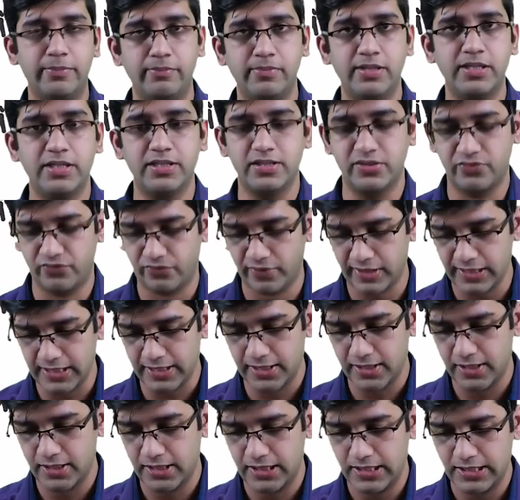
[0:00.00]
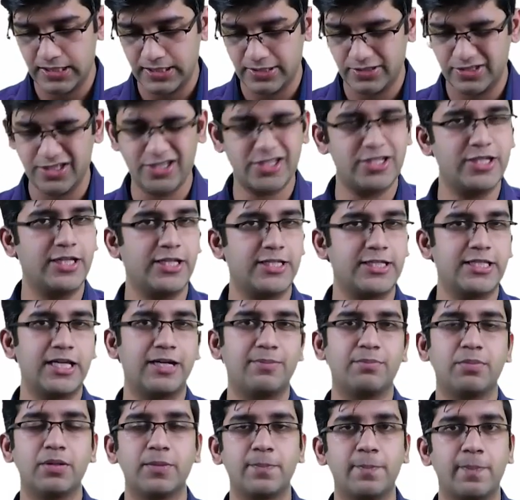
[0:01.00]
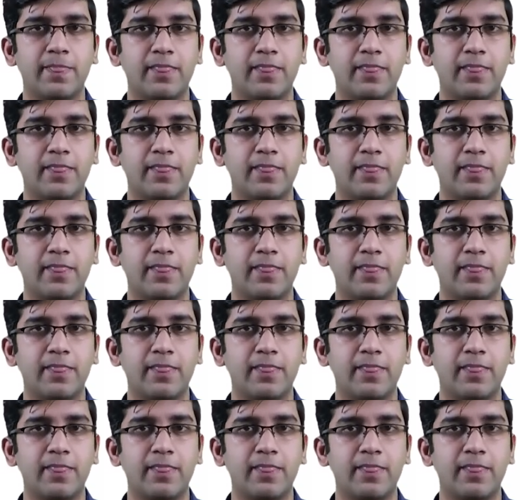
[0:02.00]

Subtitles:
means. Fine? Just an example.